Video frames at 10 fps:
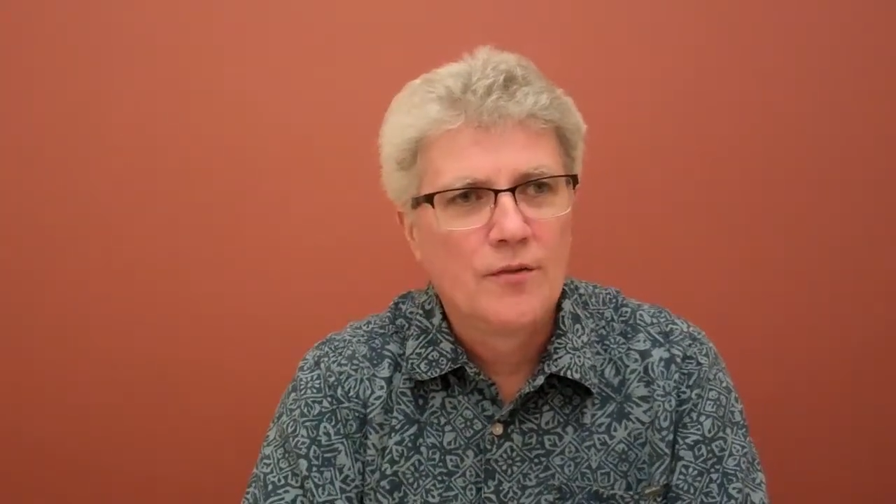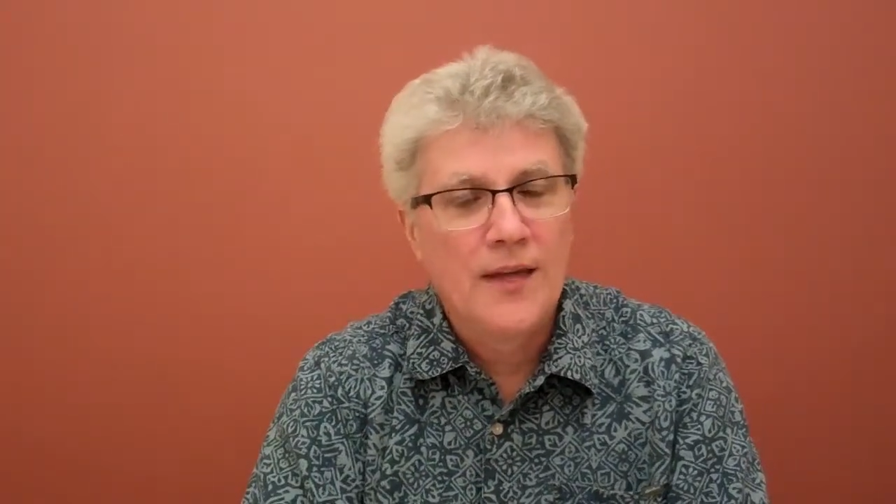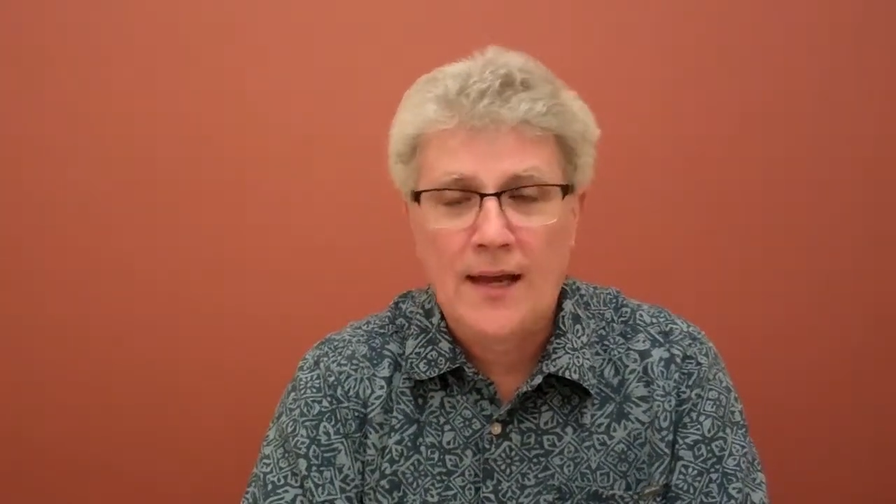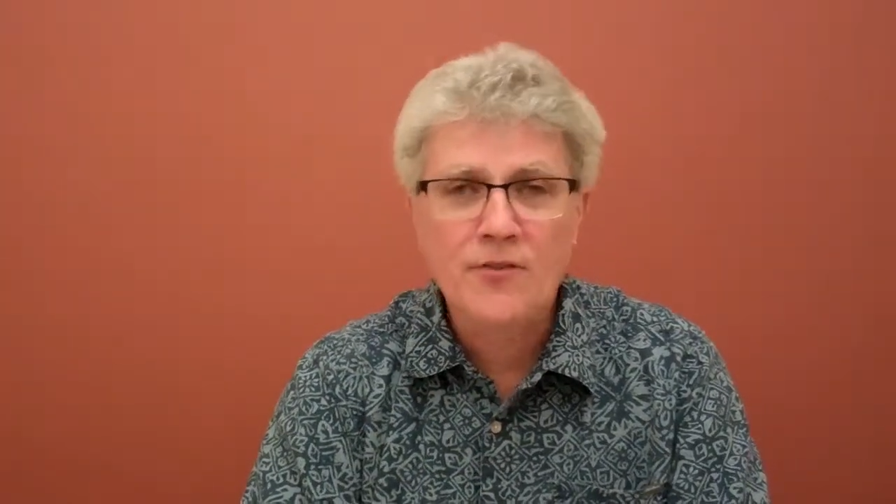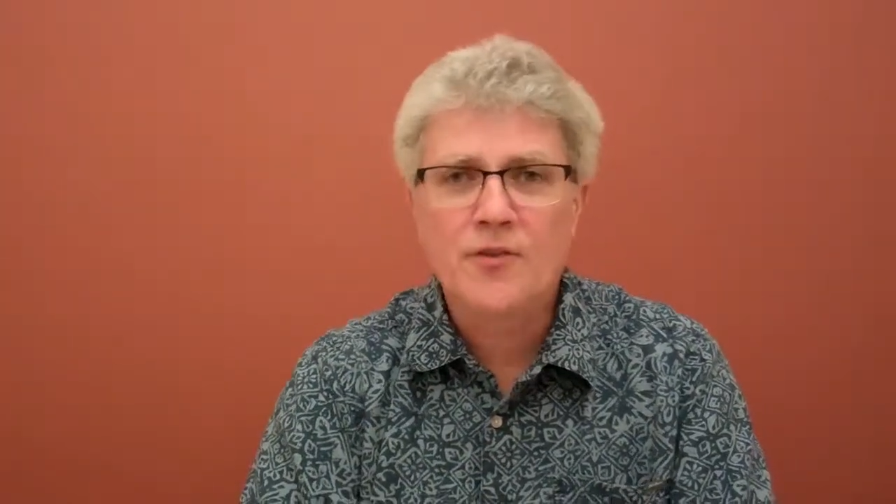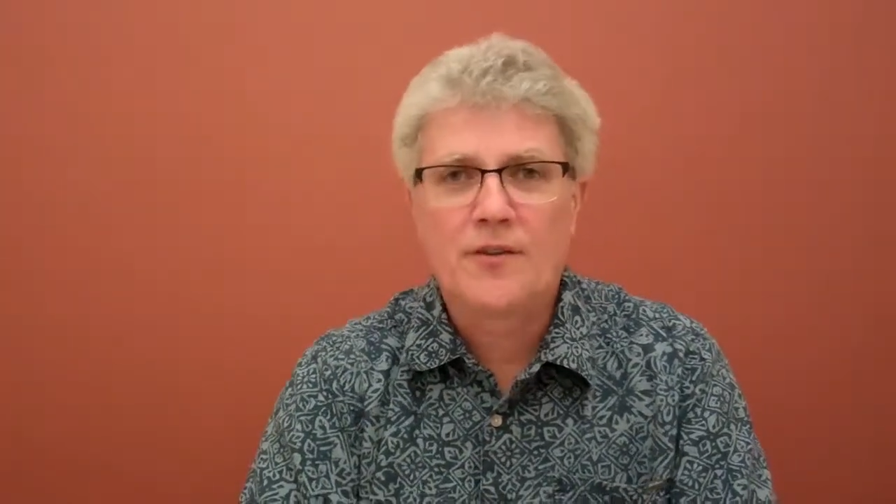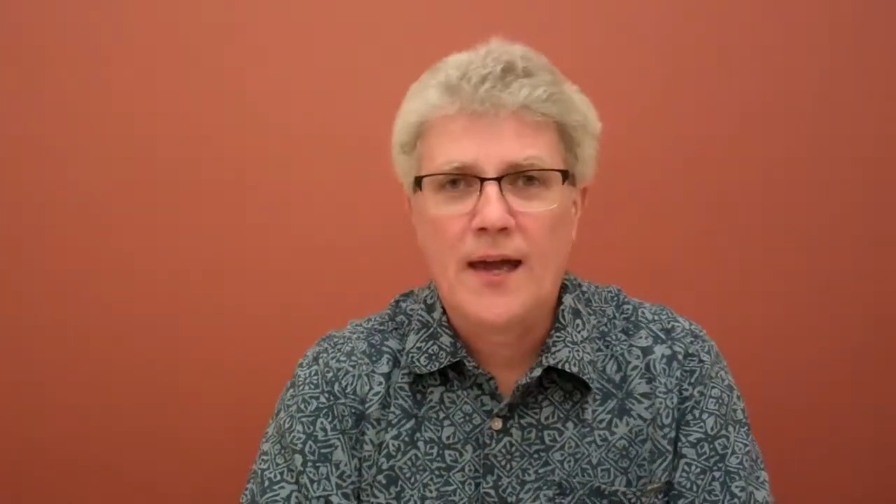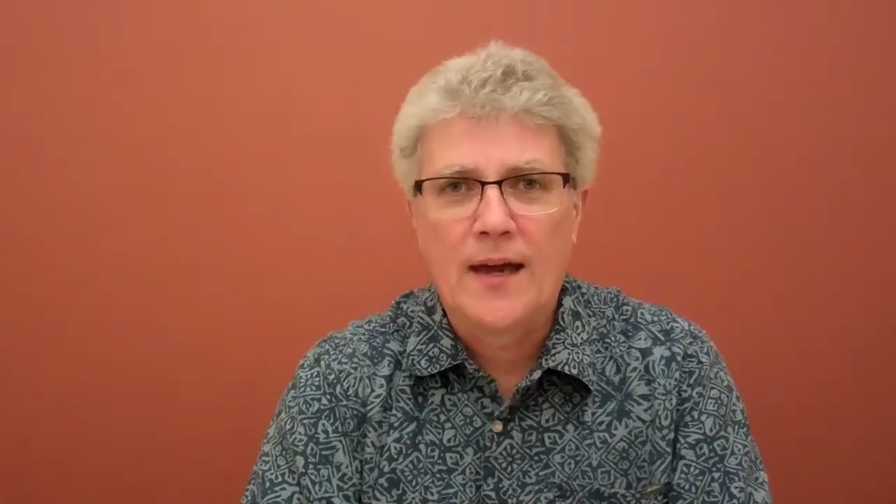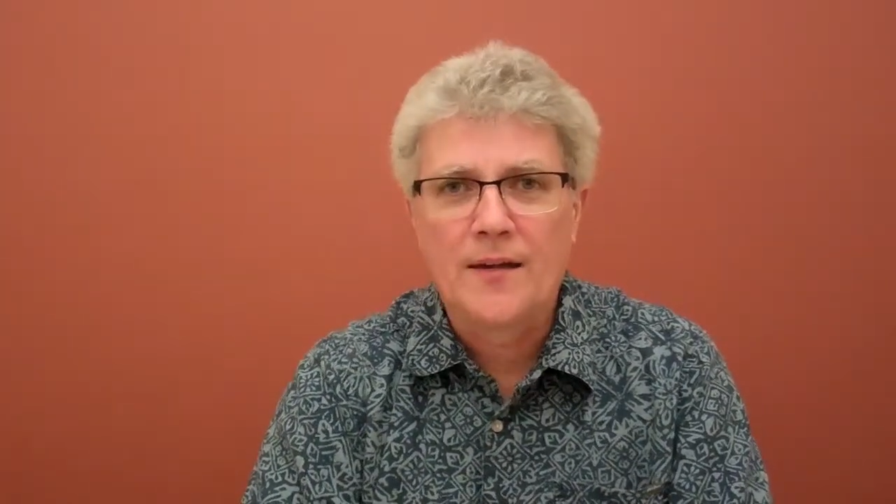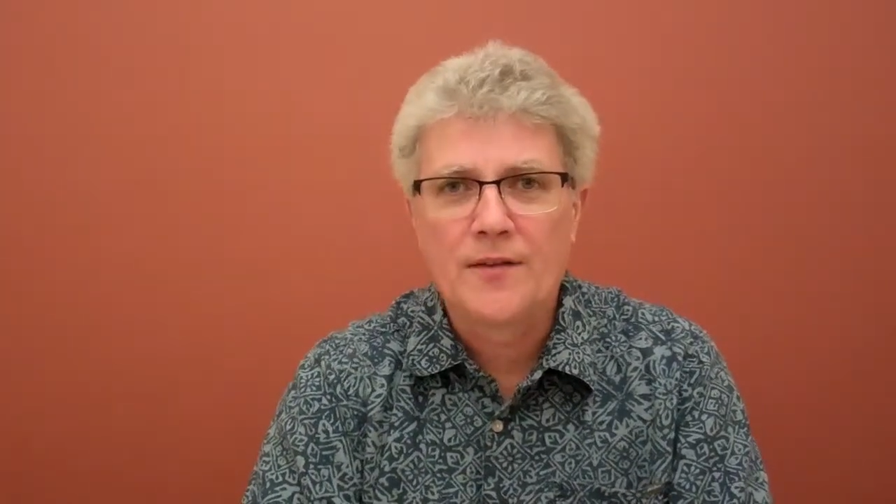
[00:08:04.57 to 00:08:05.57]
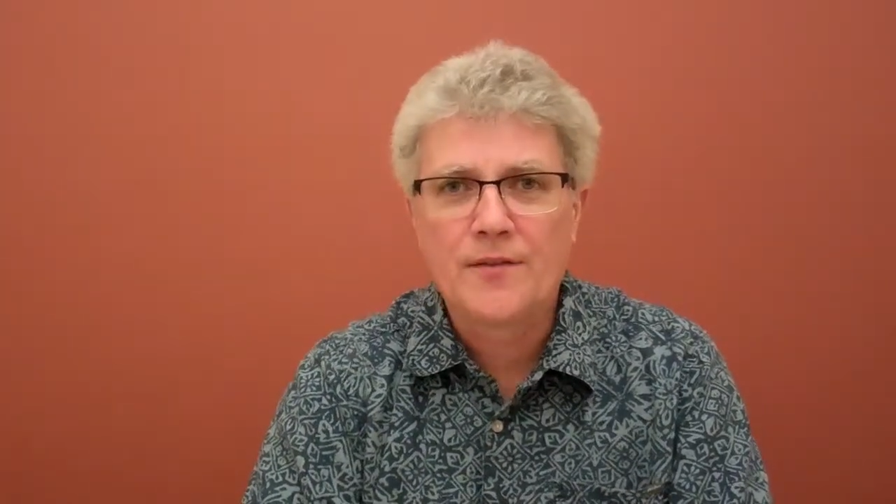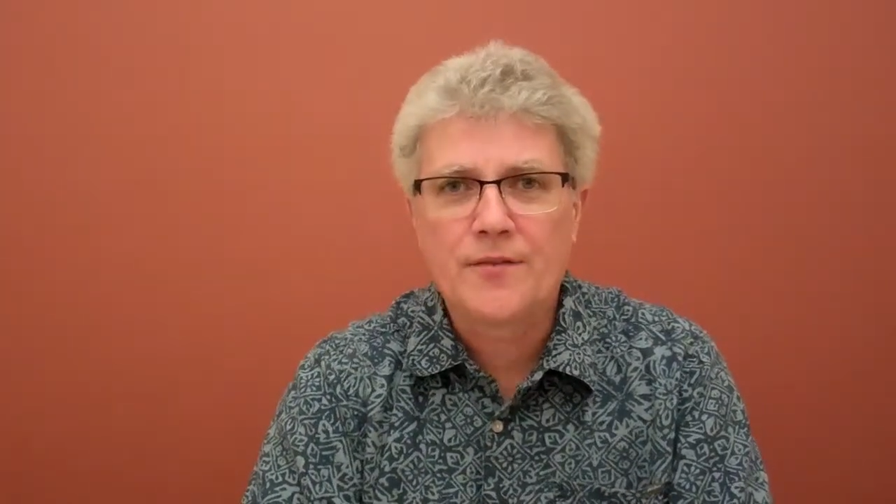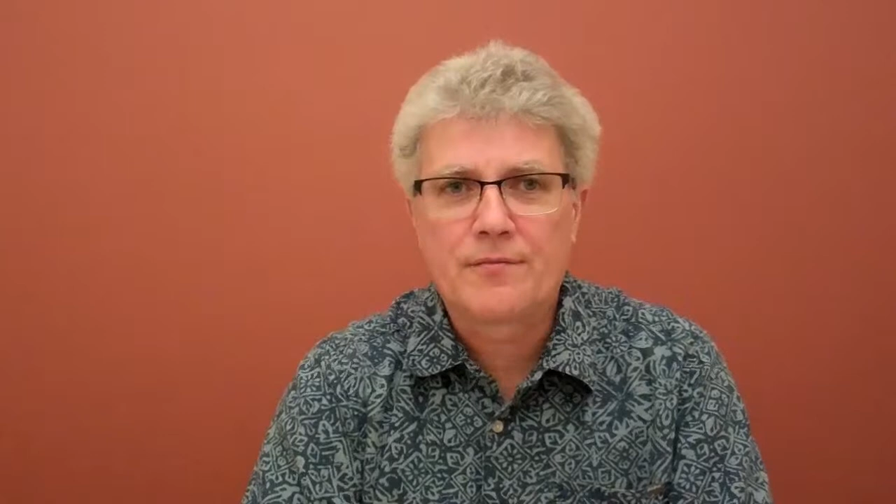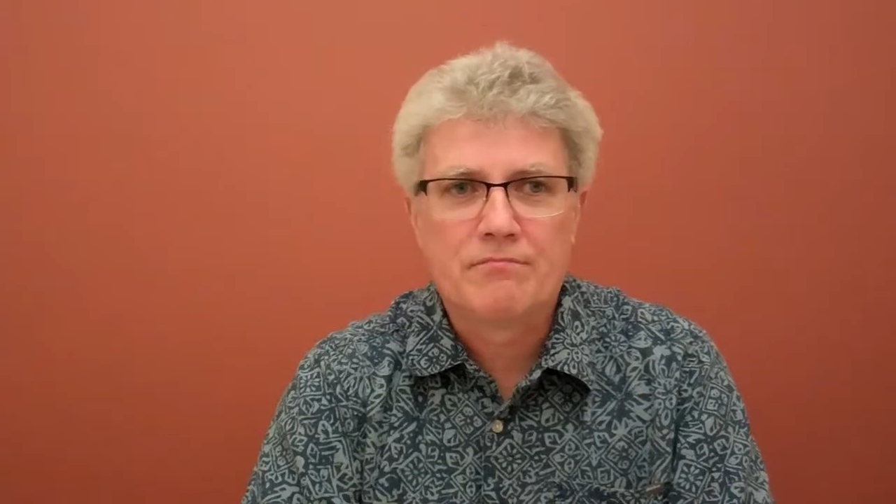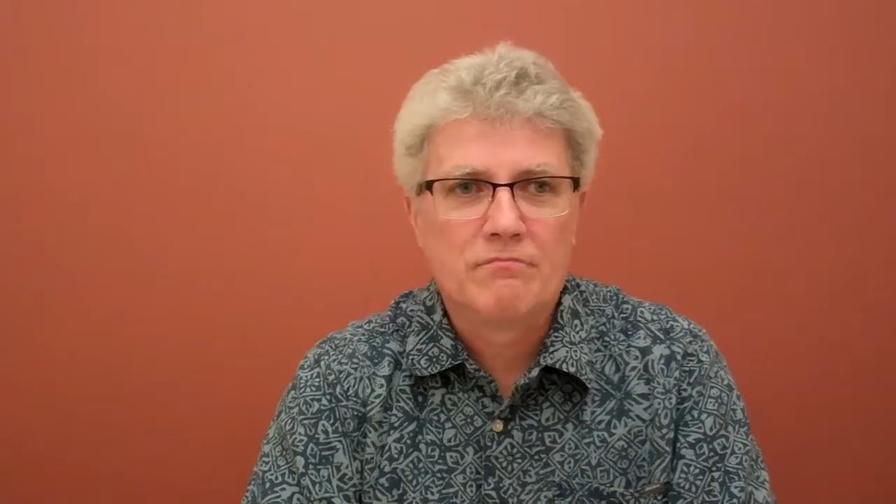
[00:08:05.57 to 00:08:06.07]
The answer to that
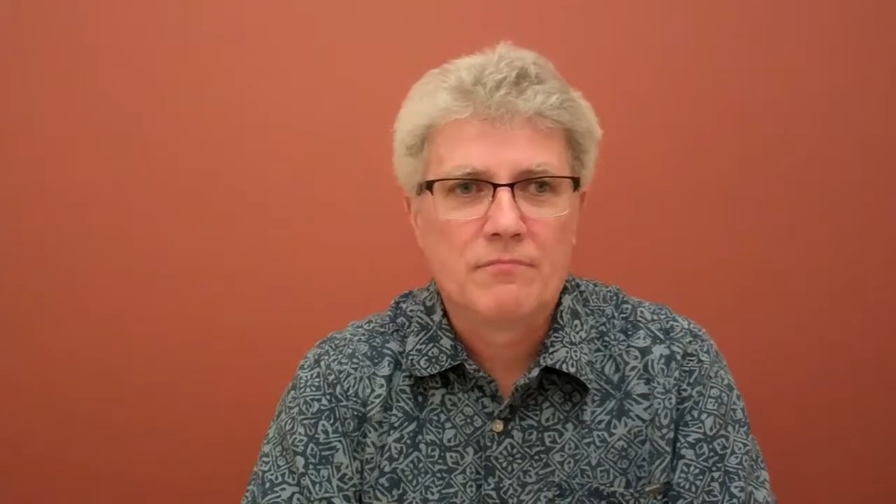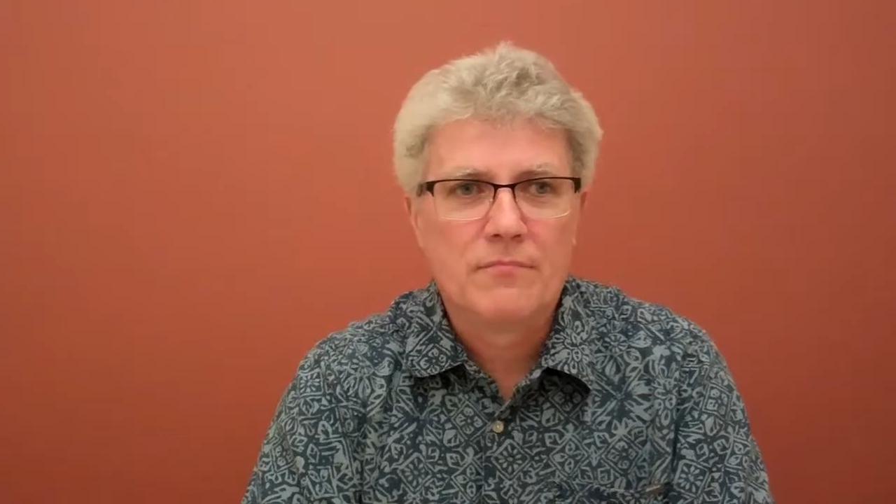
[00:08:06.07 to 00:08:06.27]
is,